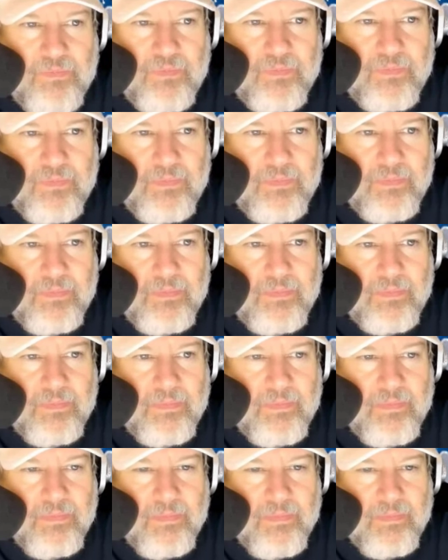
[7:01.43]

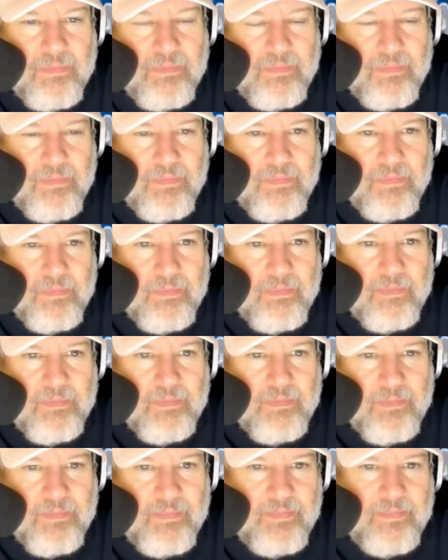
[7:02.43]

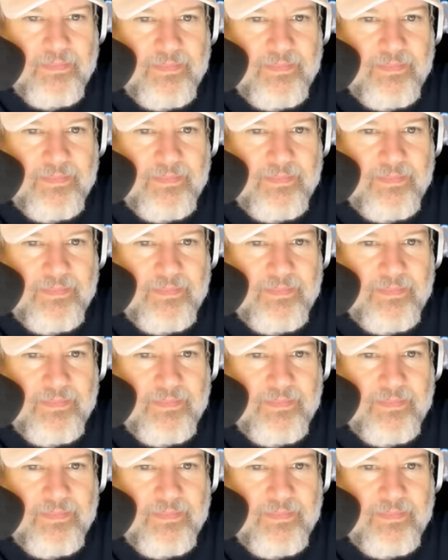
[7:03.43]
(silent)